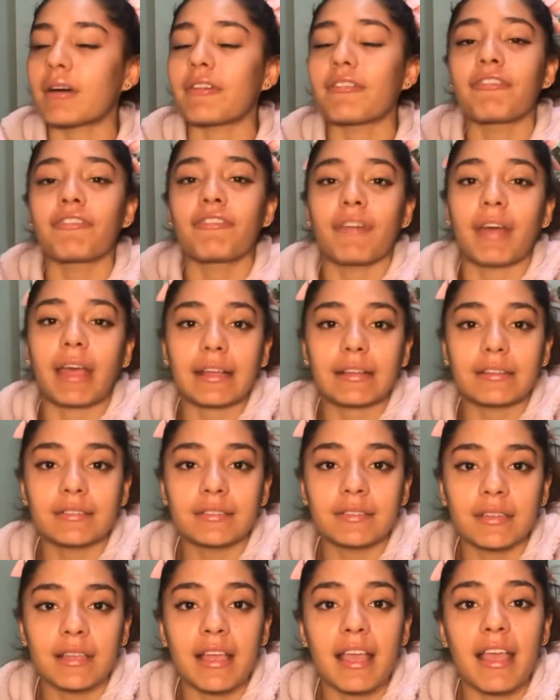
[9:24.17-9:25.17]

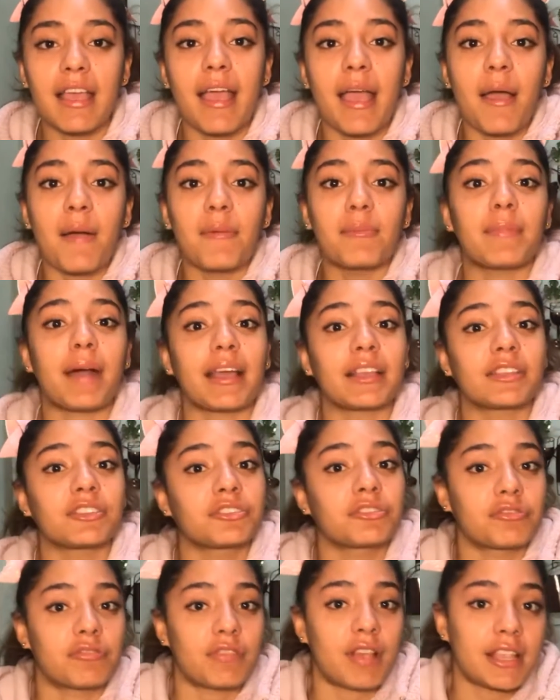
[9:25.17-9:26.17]
effect my
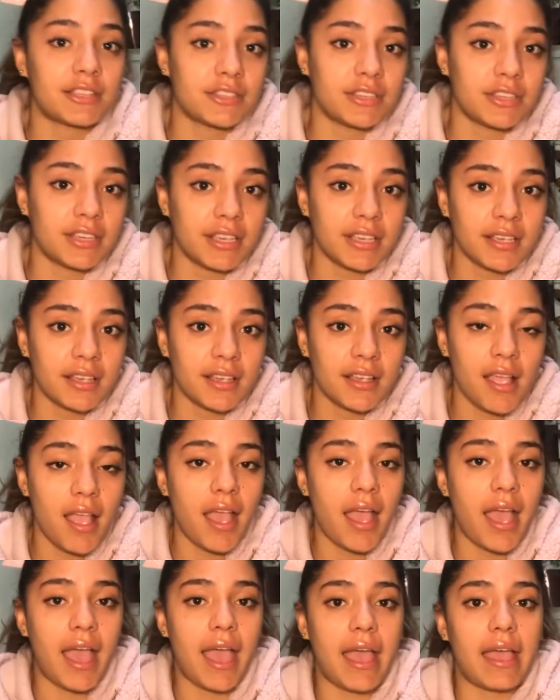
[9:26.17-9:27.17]
stretching
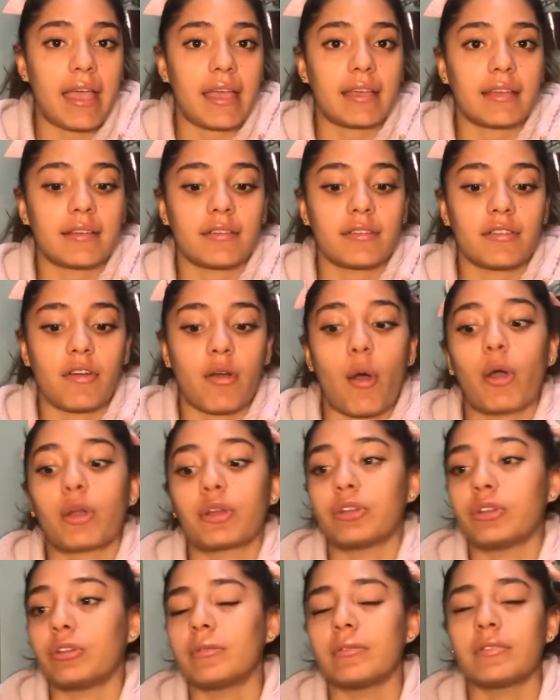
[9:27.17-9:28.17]
had
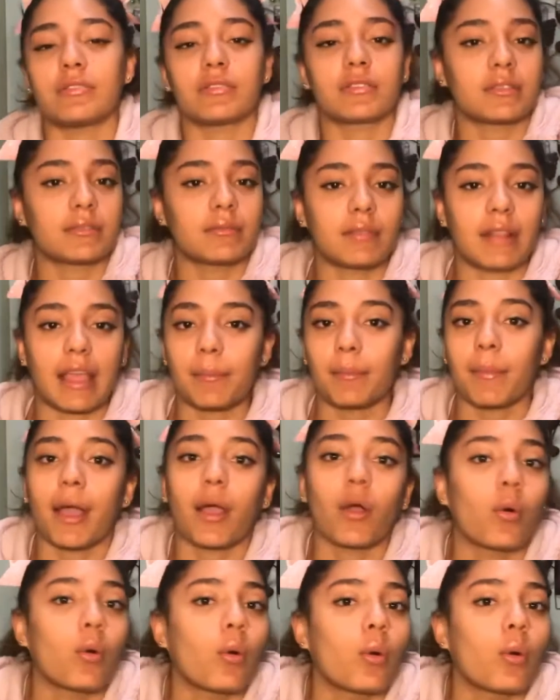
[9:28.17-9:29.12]
on just like my